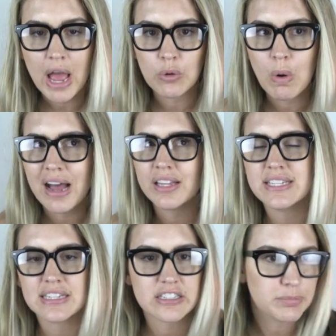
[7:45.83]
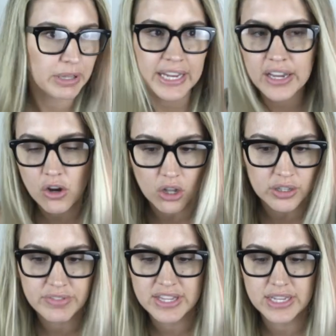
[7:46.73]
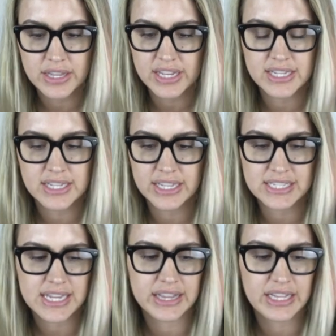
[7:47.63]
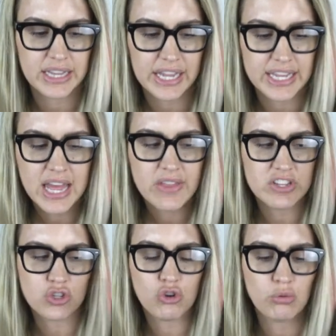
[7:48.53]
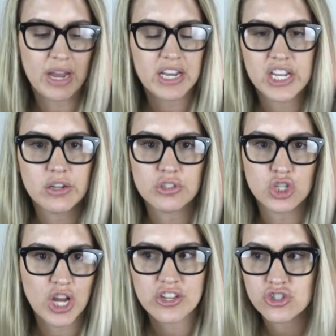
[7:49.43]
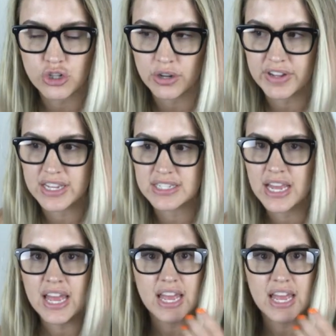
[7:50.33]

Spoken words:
And while he's explaining all of this and like this grandiose gesture of his,